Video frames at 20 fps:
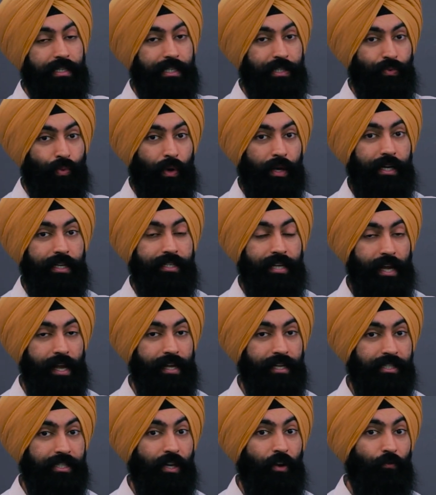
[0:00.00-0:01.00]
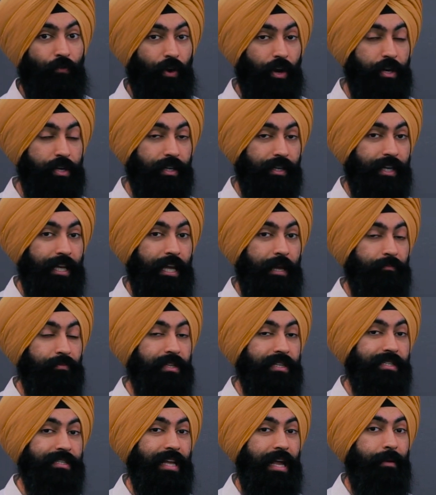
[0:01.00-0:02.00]
is what it takes for you to keep
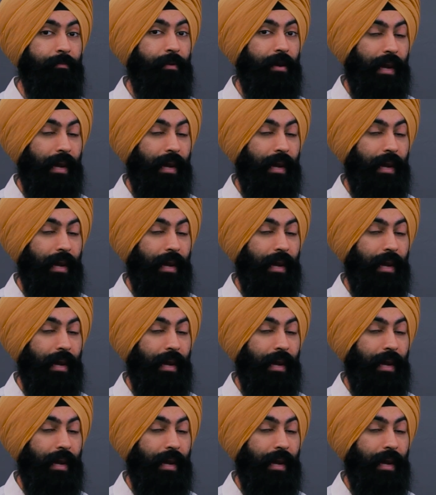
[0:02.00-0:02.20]
the same